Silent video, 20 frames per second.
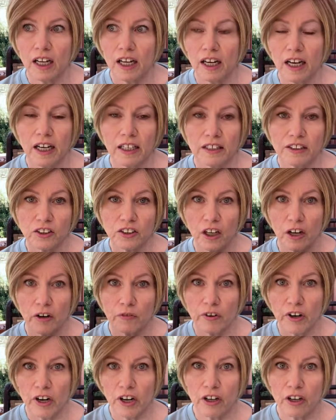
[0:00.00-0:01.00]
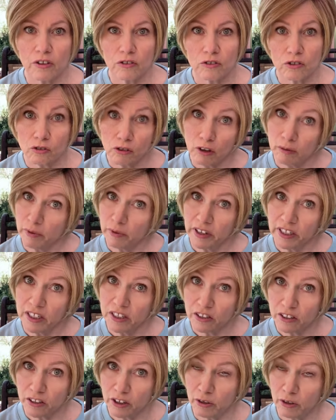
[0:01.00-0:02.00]
uh, John Renault strawberry
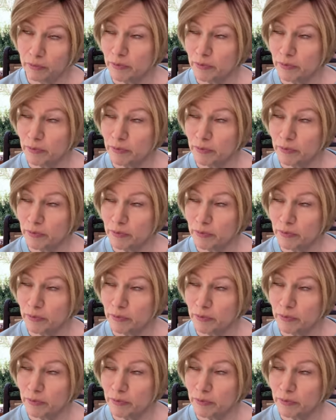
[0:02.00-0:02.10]
syrup.